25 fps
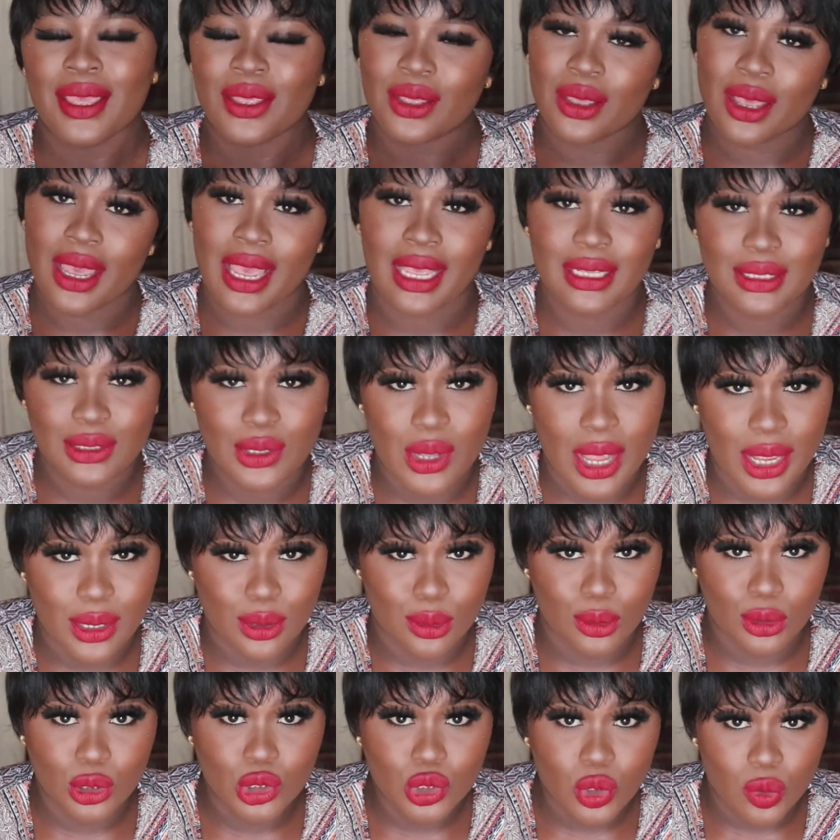You guys know I
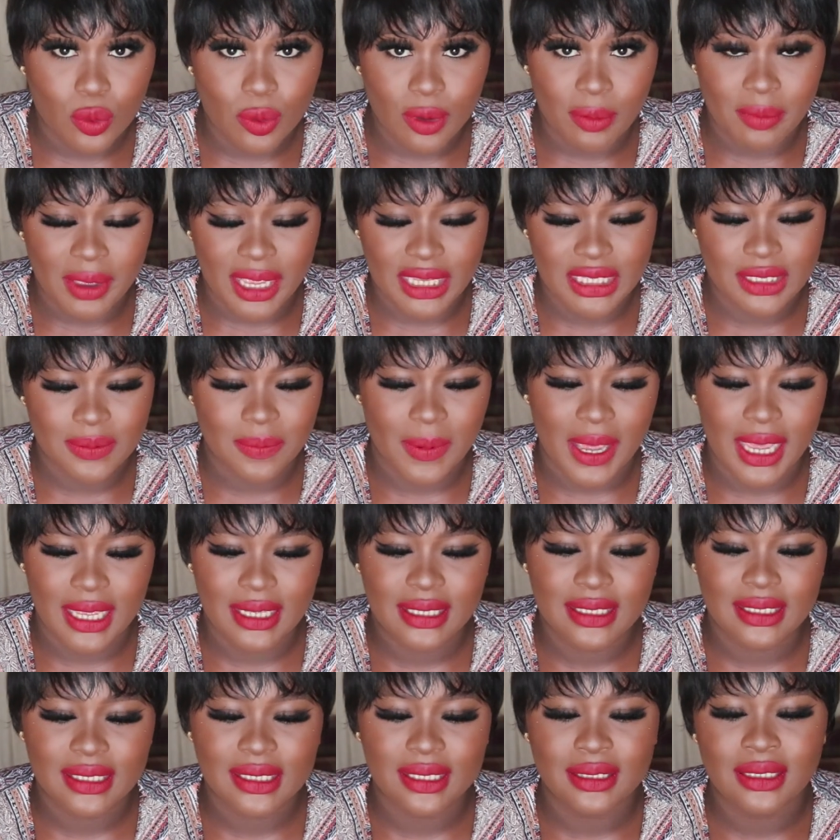don't joke with my
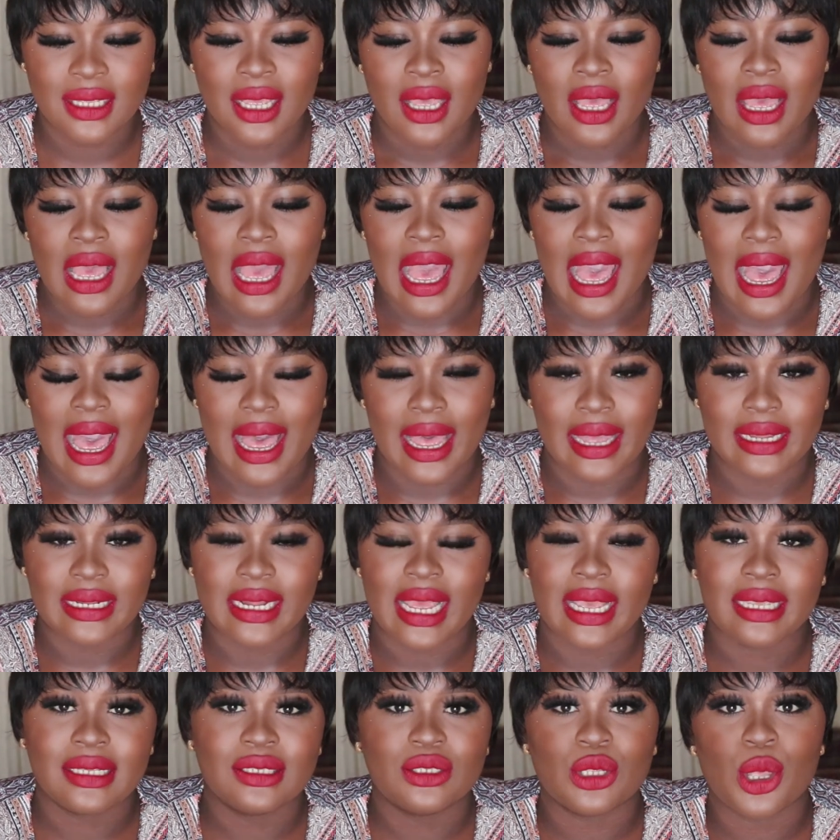spices,
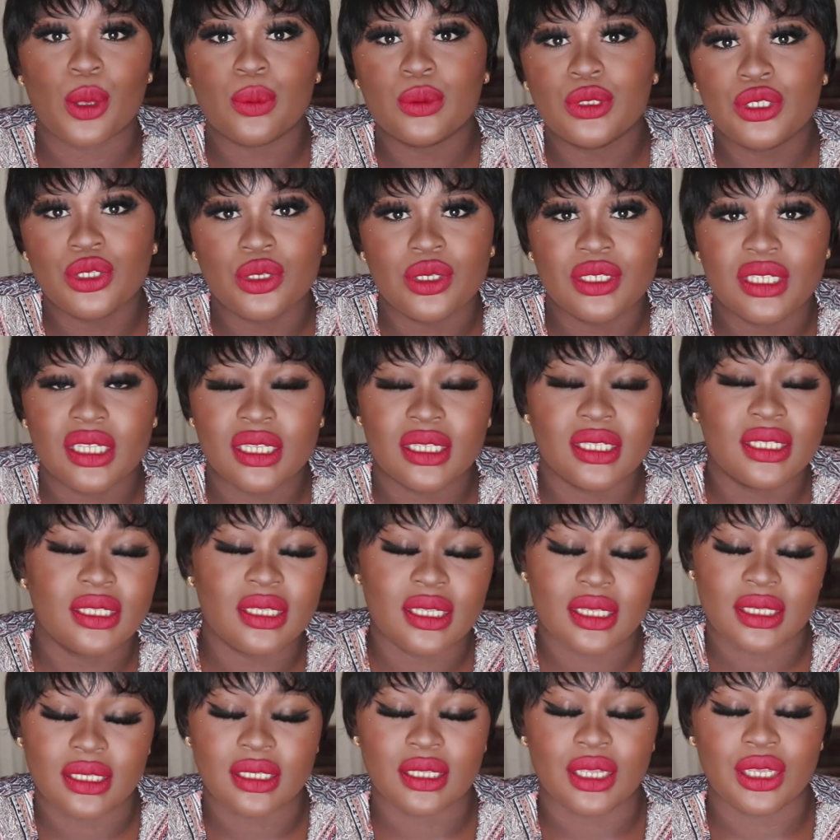and I stopped using
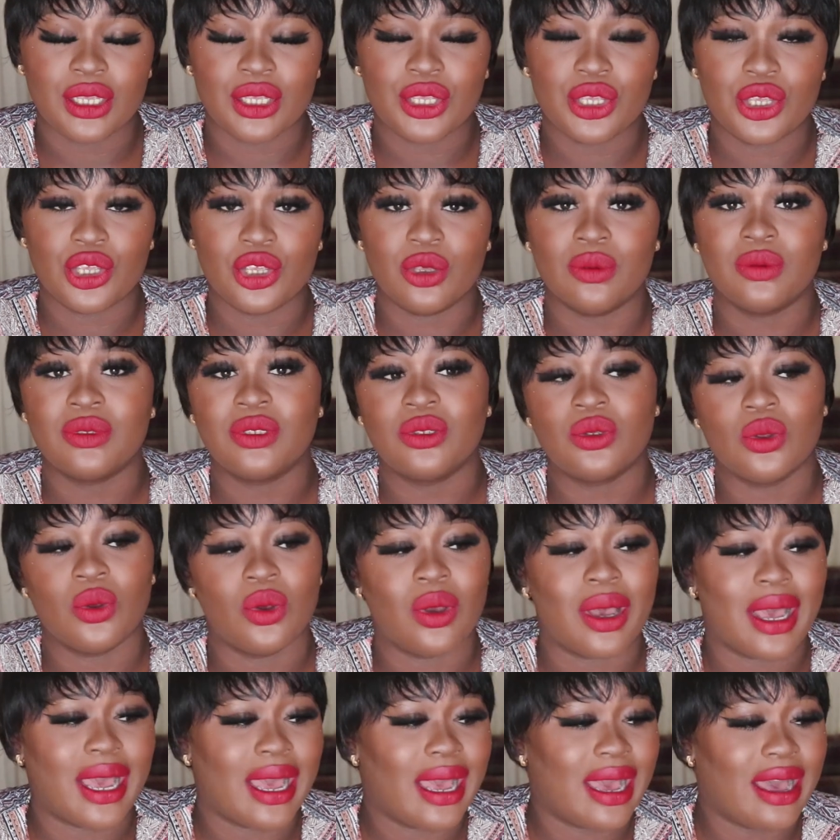seasoning cubes,
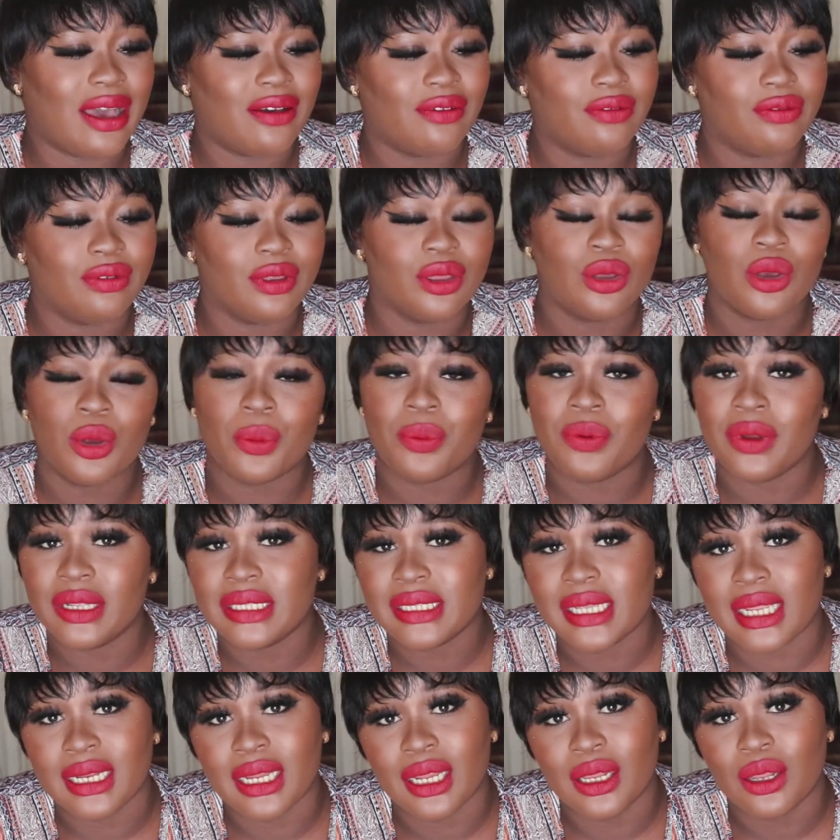so I have
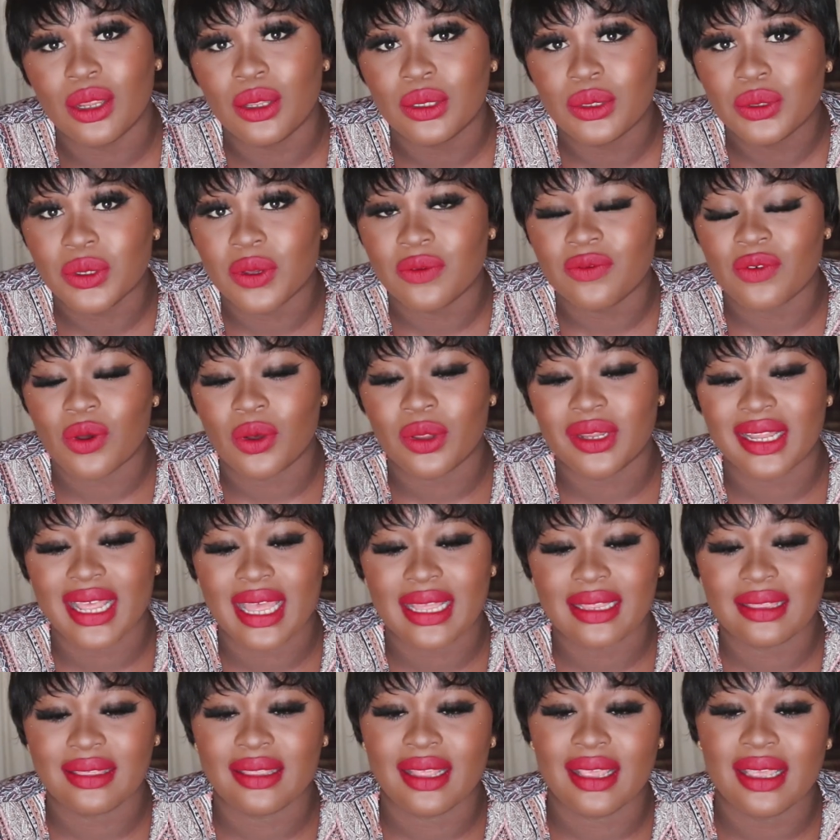incorporated a lot of
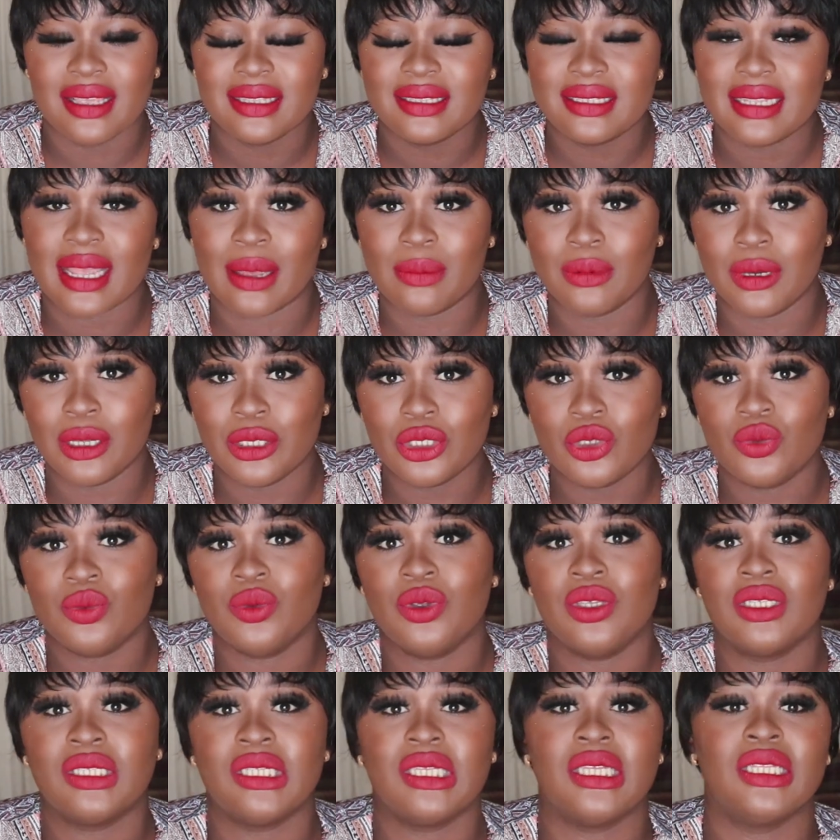other things I'm going to
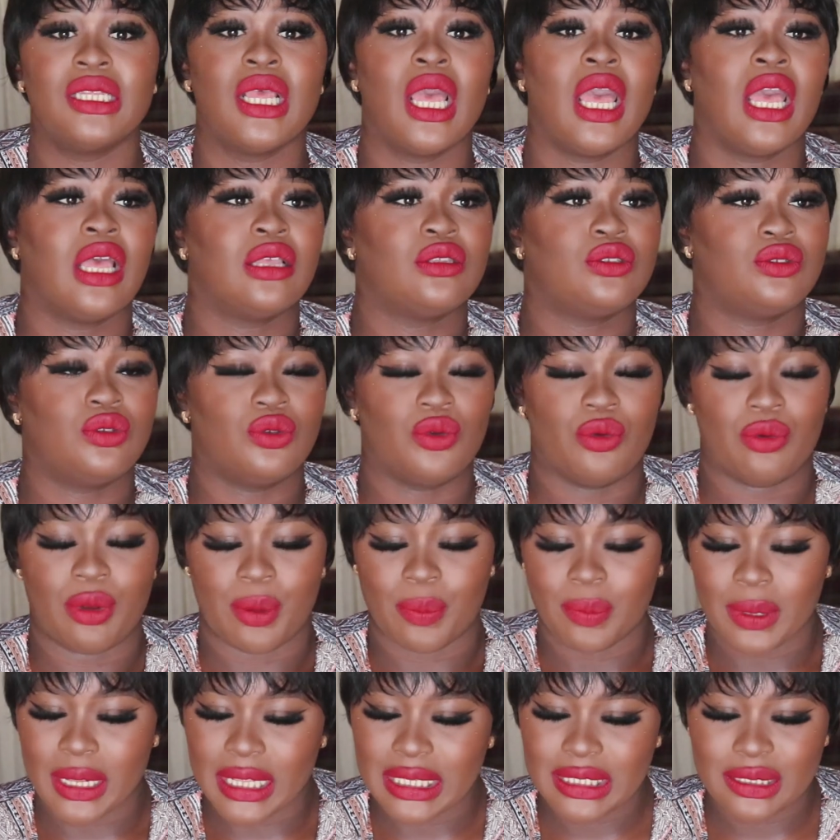be using to
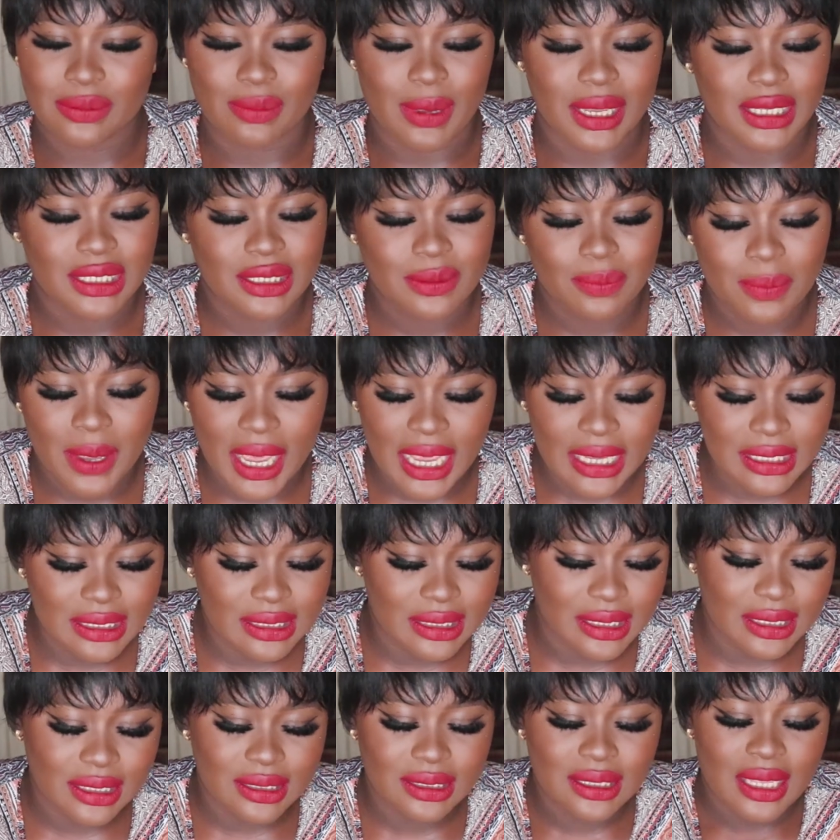replace my
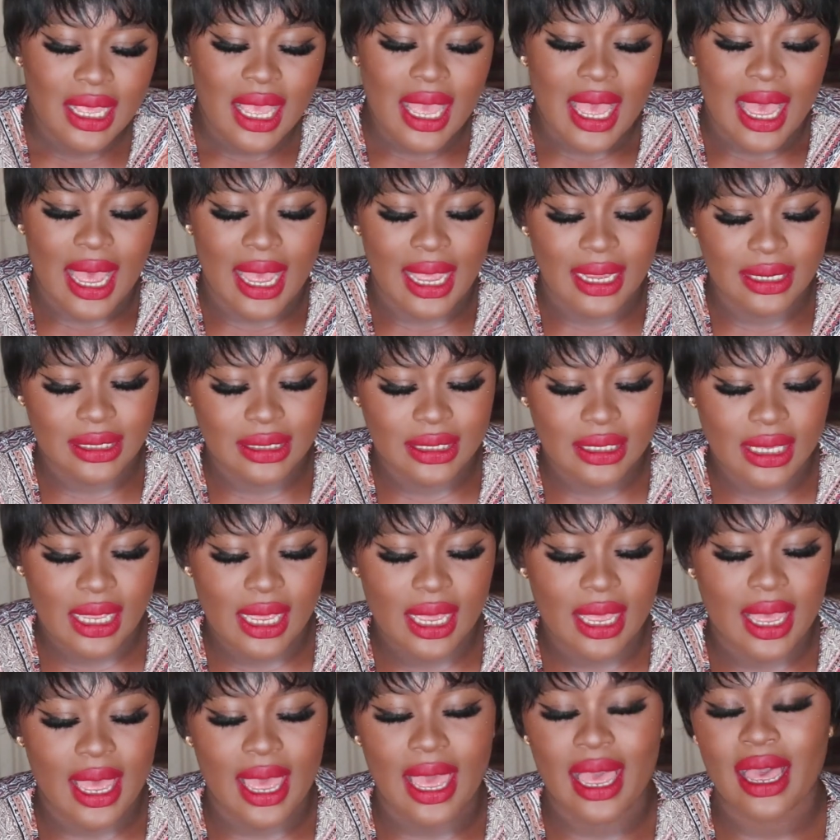spices. And
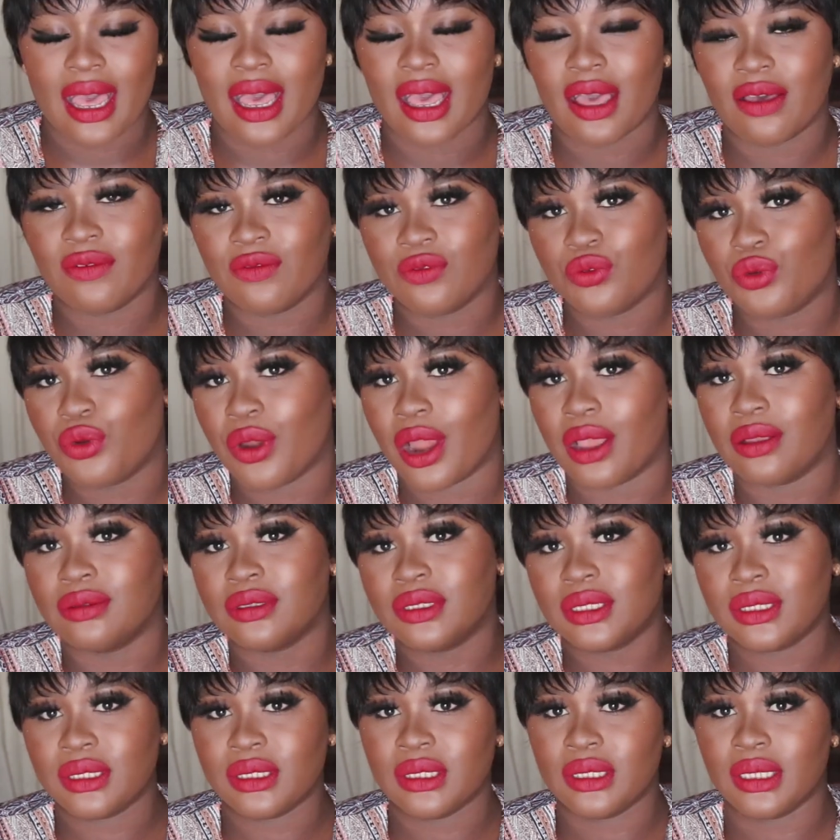here I have
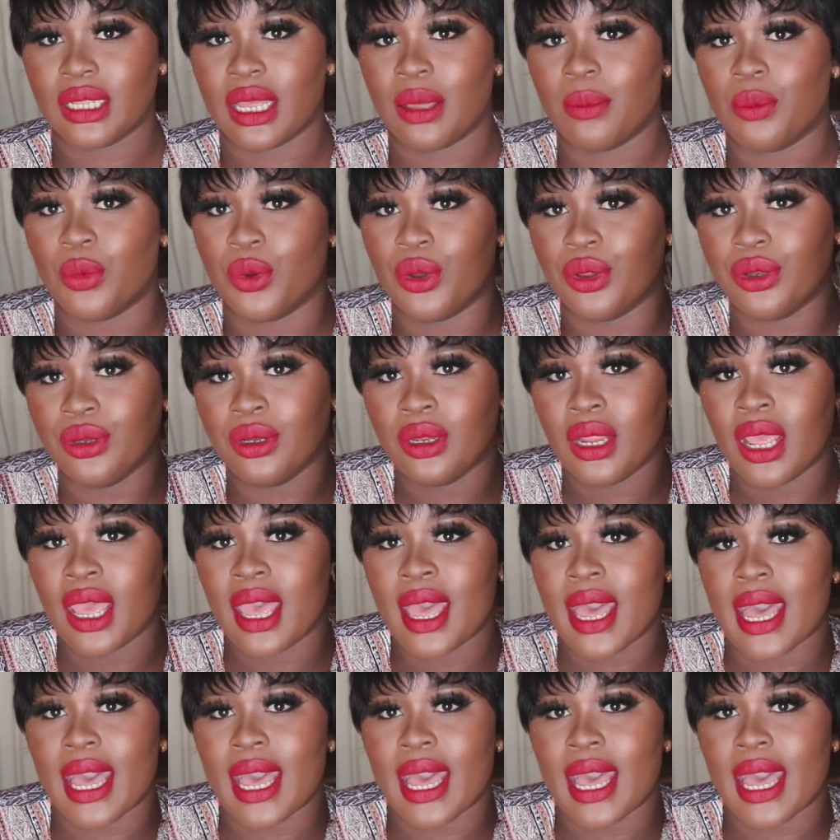ground cinnamon.